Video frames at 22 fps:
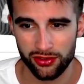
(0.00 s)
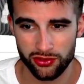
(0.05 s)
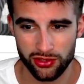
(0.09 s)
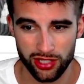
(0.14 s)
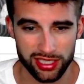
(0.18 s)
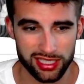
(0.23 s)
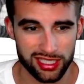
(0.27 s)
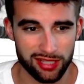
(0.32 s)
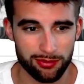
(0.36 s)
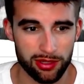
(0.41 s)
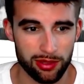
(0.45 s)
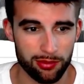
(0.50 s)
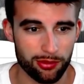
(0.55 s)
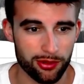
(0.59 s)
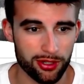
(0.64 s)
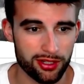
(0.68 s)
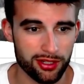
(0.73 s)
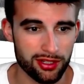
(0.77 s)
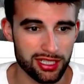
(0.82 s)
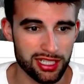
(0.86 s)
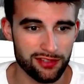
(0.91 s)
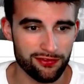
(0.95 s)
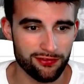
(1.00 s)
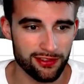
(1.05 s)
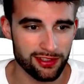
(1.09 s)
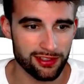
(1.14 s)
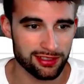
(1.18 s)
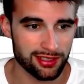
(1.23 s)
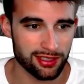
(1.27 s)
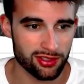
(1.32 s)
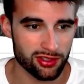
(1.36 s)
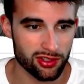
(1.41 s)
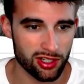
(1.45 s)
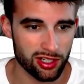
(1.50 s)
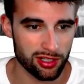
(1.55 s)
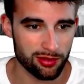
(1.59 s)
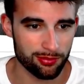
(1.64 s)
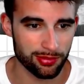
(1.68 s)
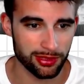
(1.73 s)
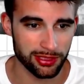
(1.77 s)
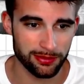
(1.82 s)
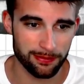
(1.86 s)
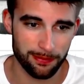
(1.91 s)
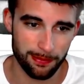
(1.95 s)
Jets have been a pretty good defense this year,
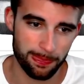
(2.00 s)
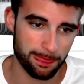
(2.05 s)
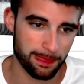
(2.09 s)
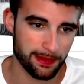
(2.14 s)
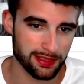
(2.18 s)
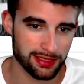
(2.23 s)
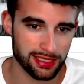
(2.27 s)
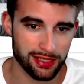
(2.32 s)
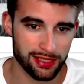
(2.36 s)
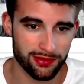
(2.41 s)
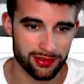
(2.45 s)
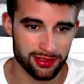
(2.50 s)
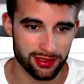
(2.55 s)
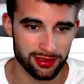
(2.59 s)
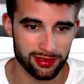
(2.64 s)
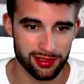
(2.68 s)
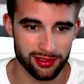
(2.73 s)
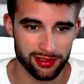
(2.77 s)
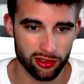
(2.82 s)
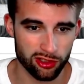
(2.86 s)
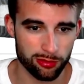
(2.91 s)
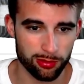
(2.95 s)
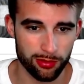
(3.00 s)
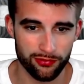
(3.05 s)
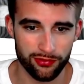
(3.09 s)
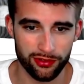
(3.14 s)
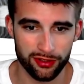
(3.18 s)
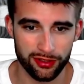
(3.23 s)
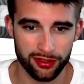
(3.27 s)
but Stevenson, he's also been very